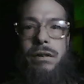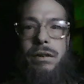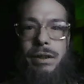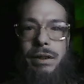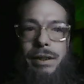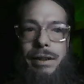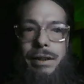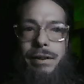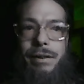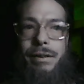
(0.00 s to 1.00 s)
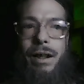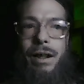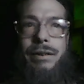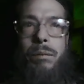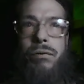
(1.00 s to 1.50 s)
And I'm
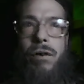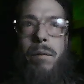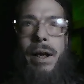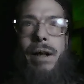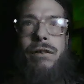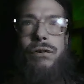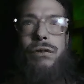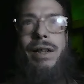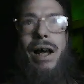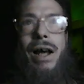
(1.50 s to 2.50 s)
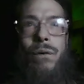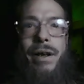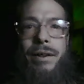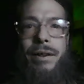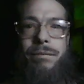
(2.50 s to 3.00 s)
gonna probably have to do it that
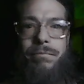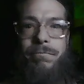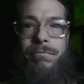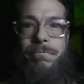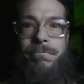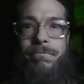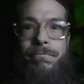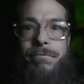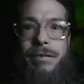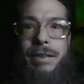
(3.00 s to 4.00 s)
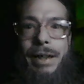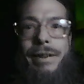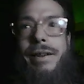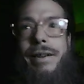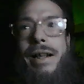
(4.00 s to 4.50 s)
way. As
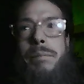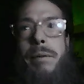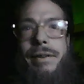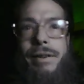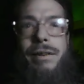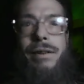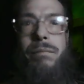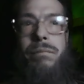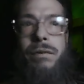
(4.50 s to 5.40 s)
a testbed system.